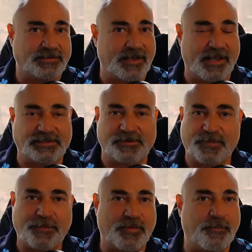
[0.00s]
Uh, some
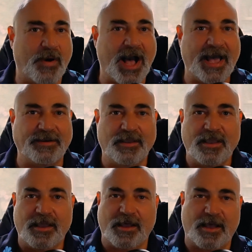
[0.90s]
people bought.
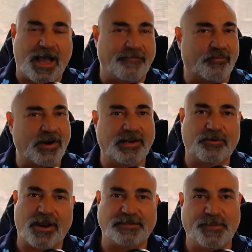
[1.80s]
Uh, I've run
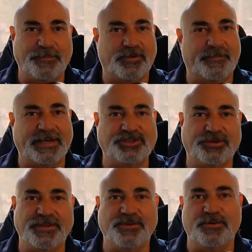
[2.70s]
across people on my
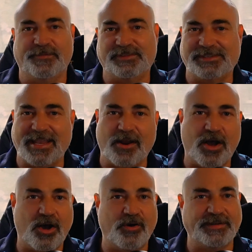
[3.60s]
journey who have said,
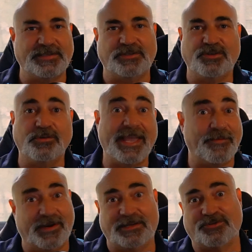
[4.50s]
"Oh, is it too
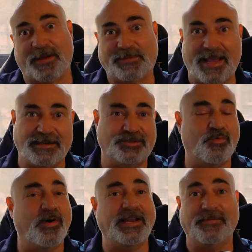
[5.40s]
late when it dropped down to
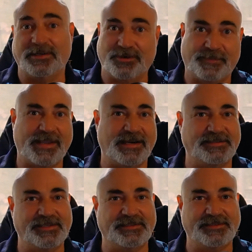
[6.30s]
20, when it dropped down to
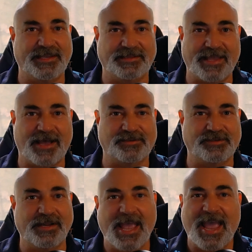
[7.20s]

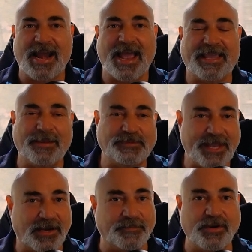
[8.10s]
16,000?" And I kept
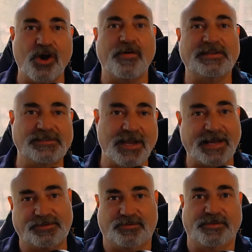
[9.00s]
telling them, "No, it's
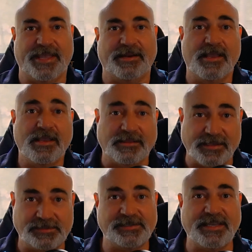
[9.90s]
not too late.
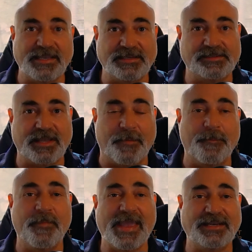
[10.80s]
This is a
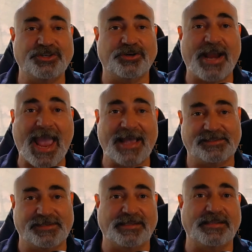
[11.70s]
major
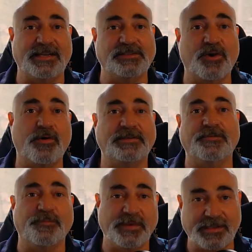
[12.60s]
asset that is going
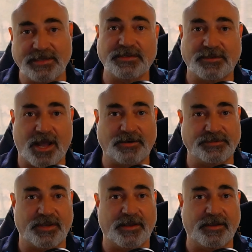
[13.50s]
to millions of
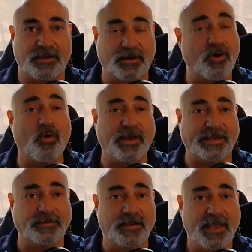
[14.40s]
dollars a, uh, a
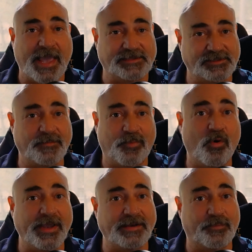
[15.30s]
coin." at some
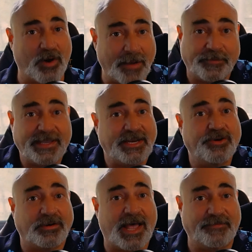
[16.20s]
point, probably in
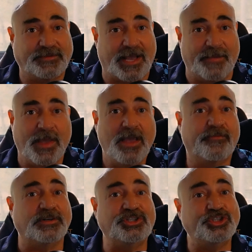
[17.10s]
your lifetime,
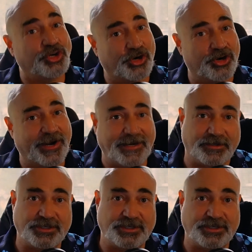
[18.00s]
for sure in your